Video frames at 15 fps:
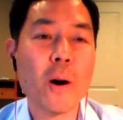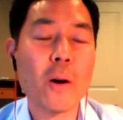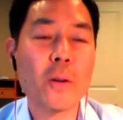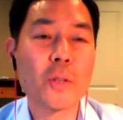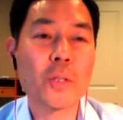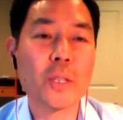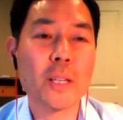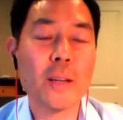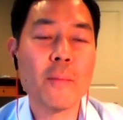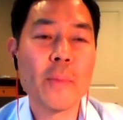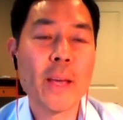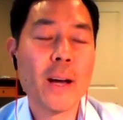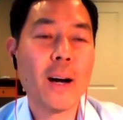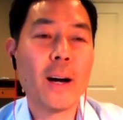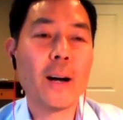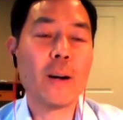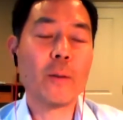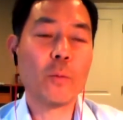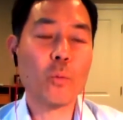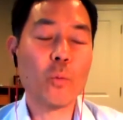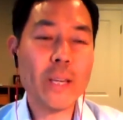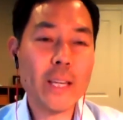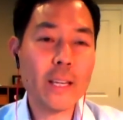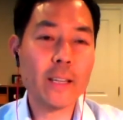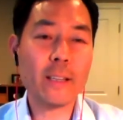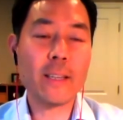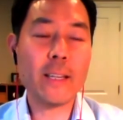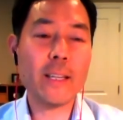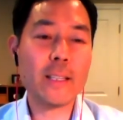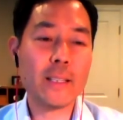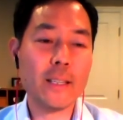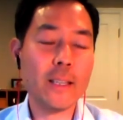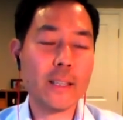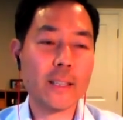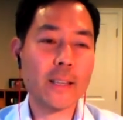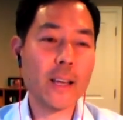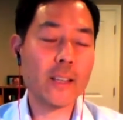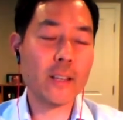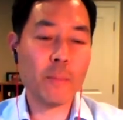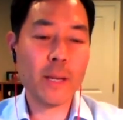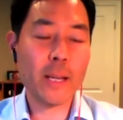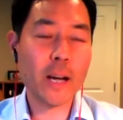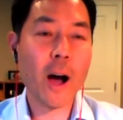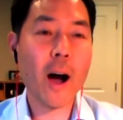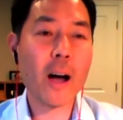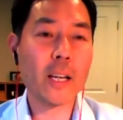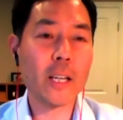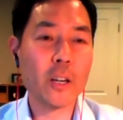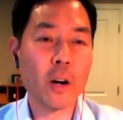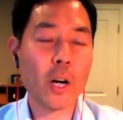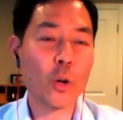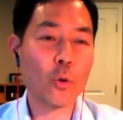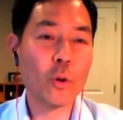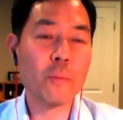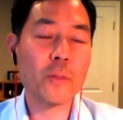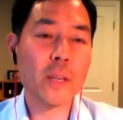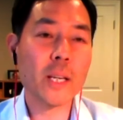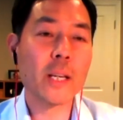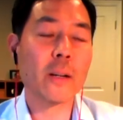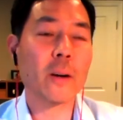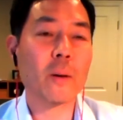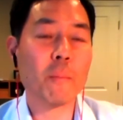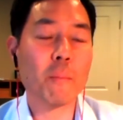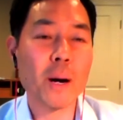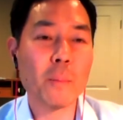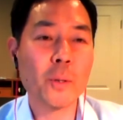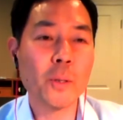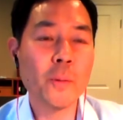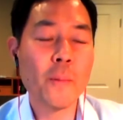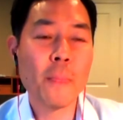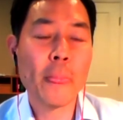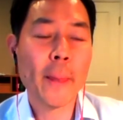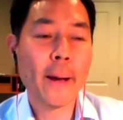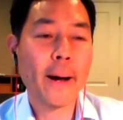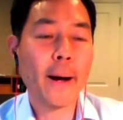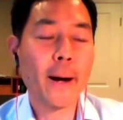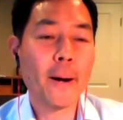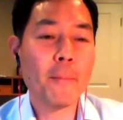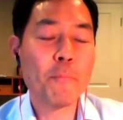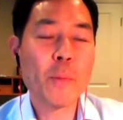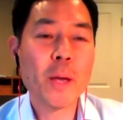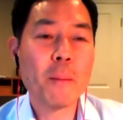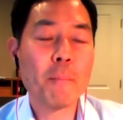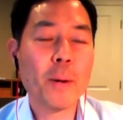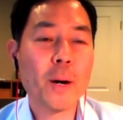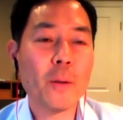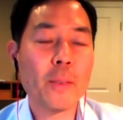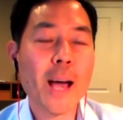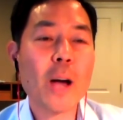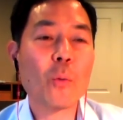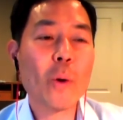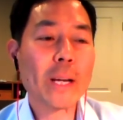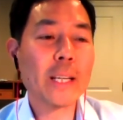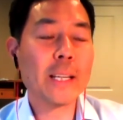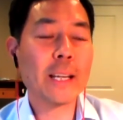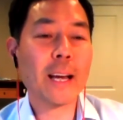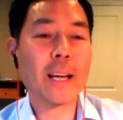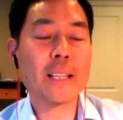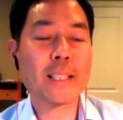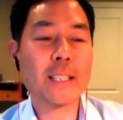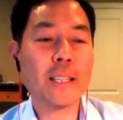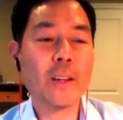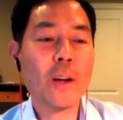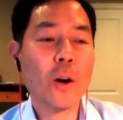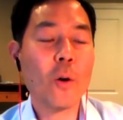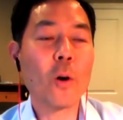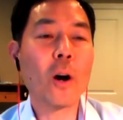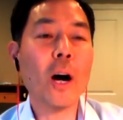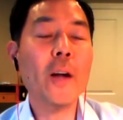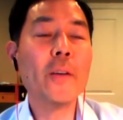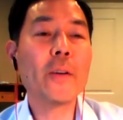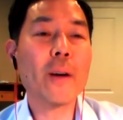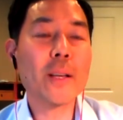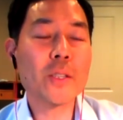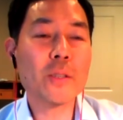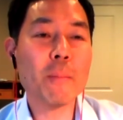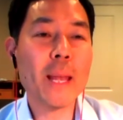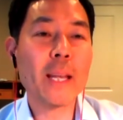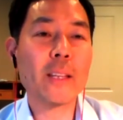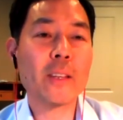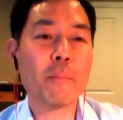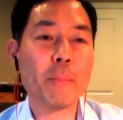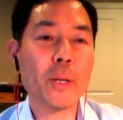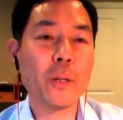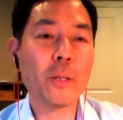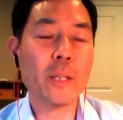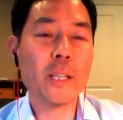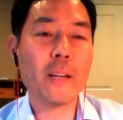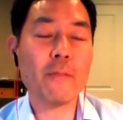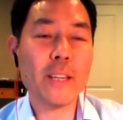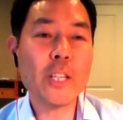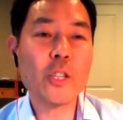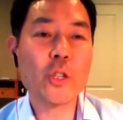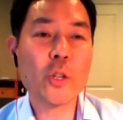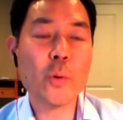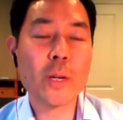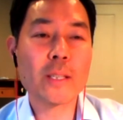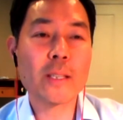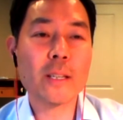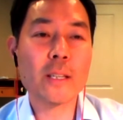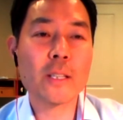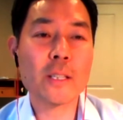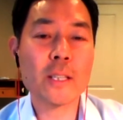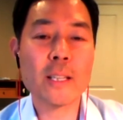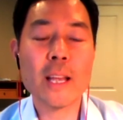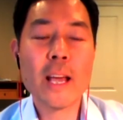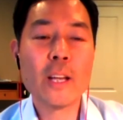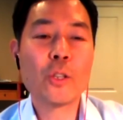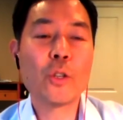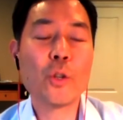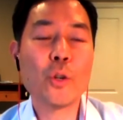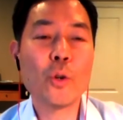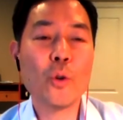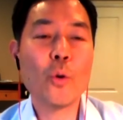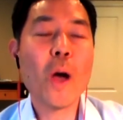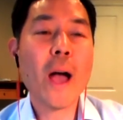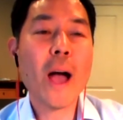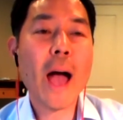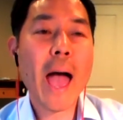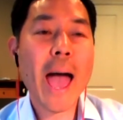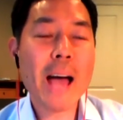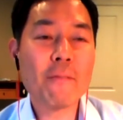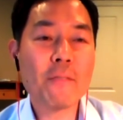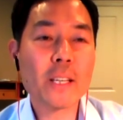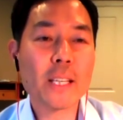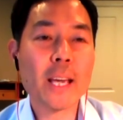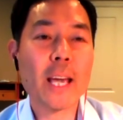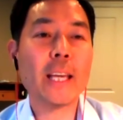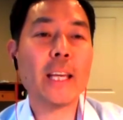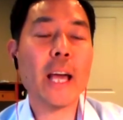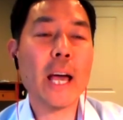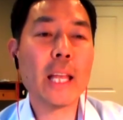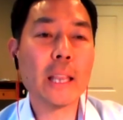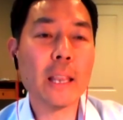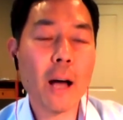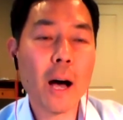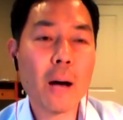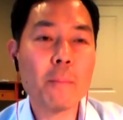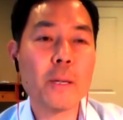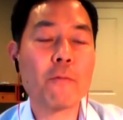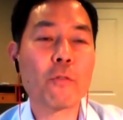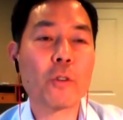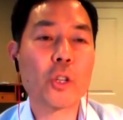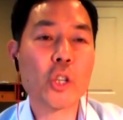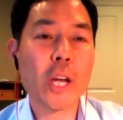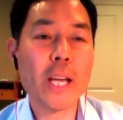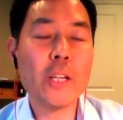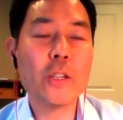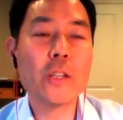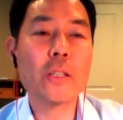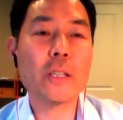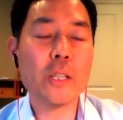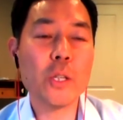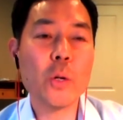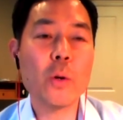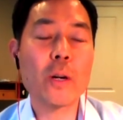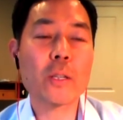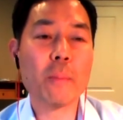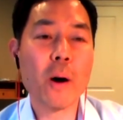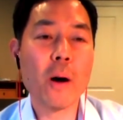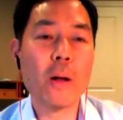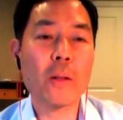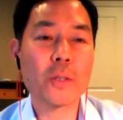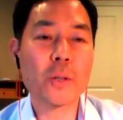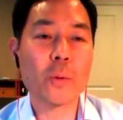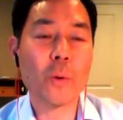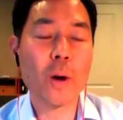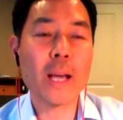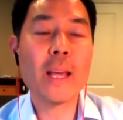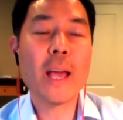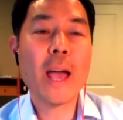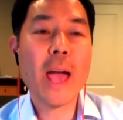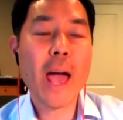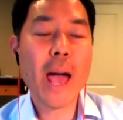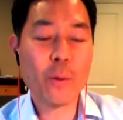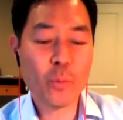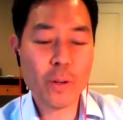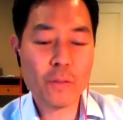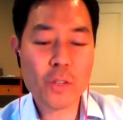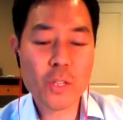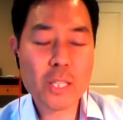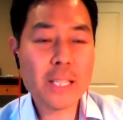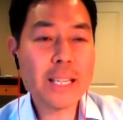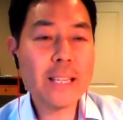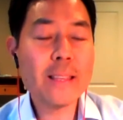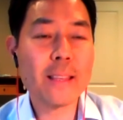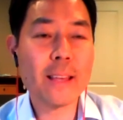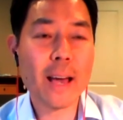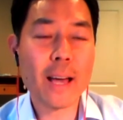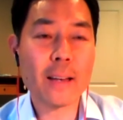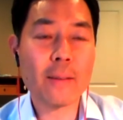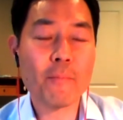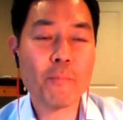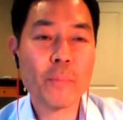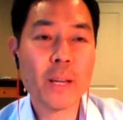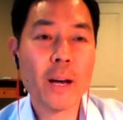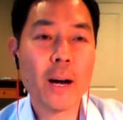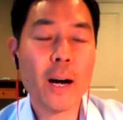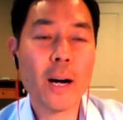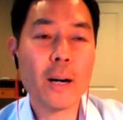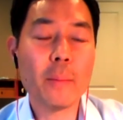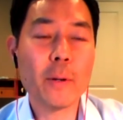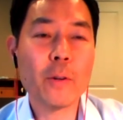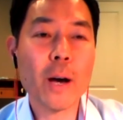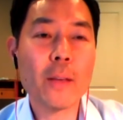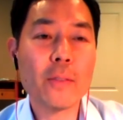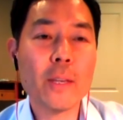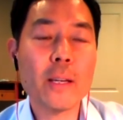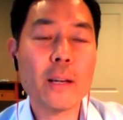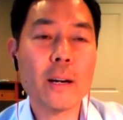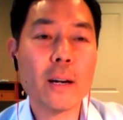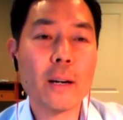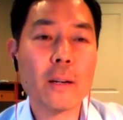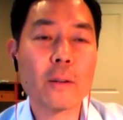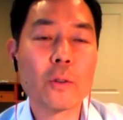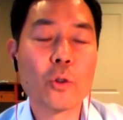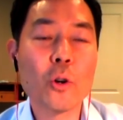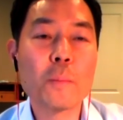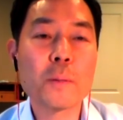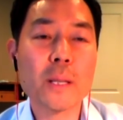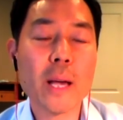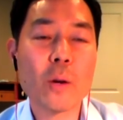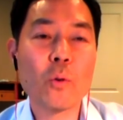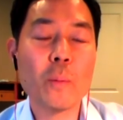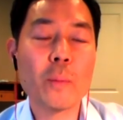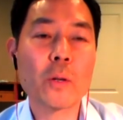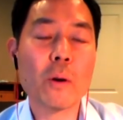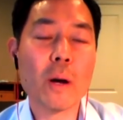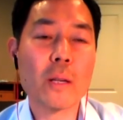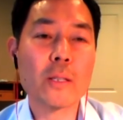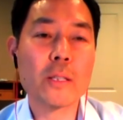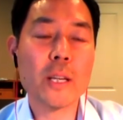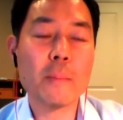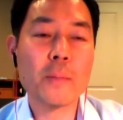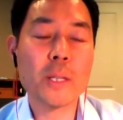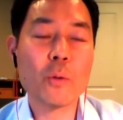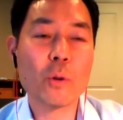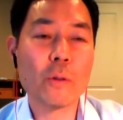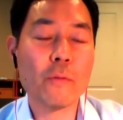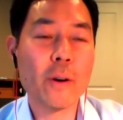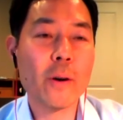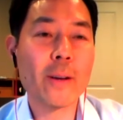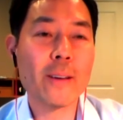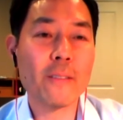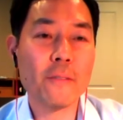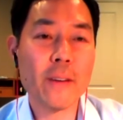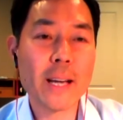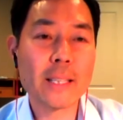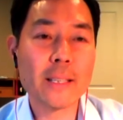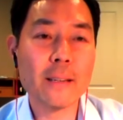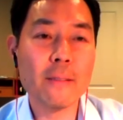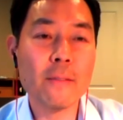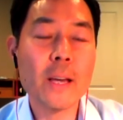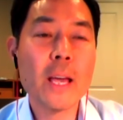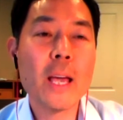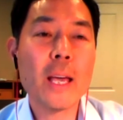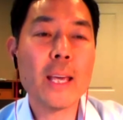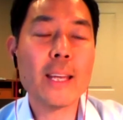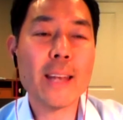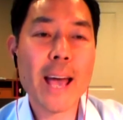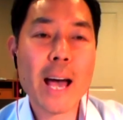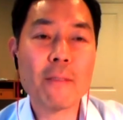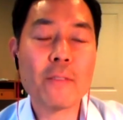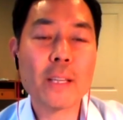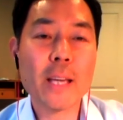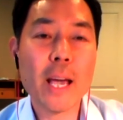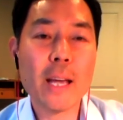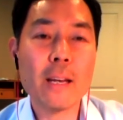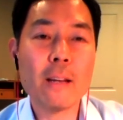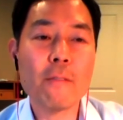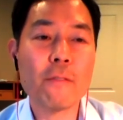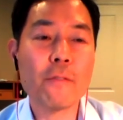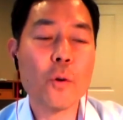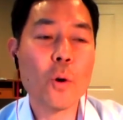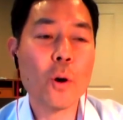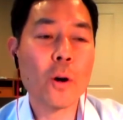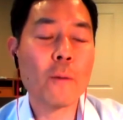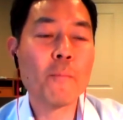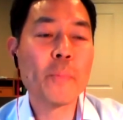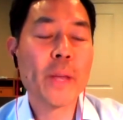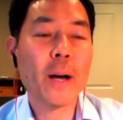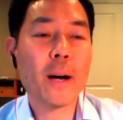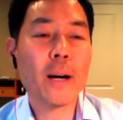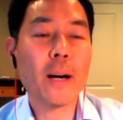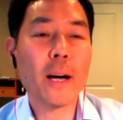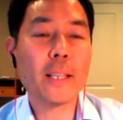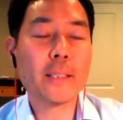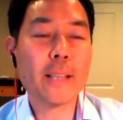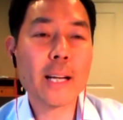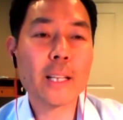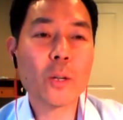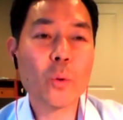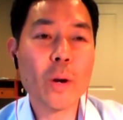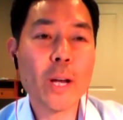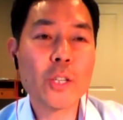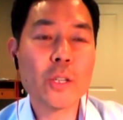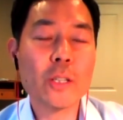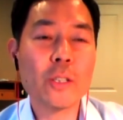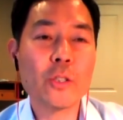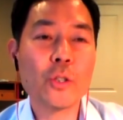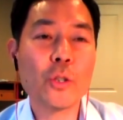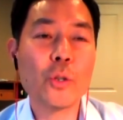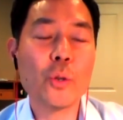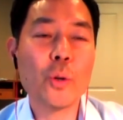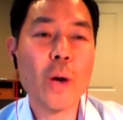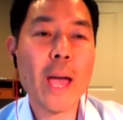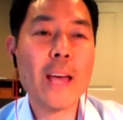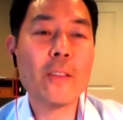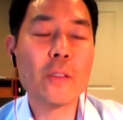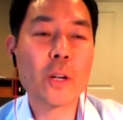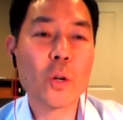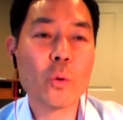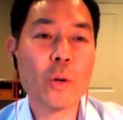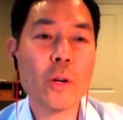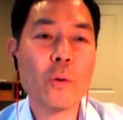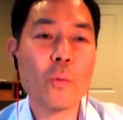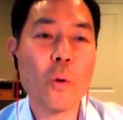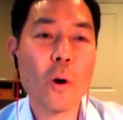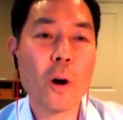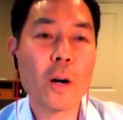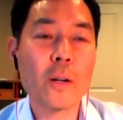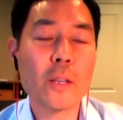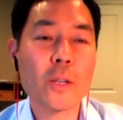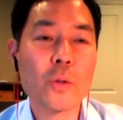policy. We in D.C. tend to be caught in our groupthink, in our bubble, but not recognizing or underestimating the ability of each U.S. citizen to advocate and lobby for changes in U.S. policy, right? And we've seen that. I think groups like Women Cross DMZ were very effective in advocating for a declaration to end the Korean War.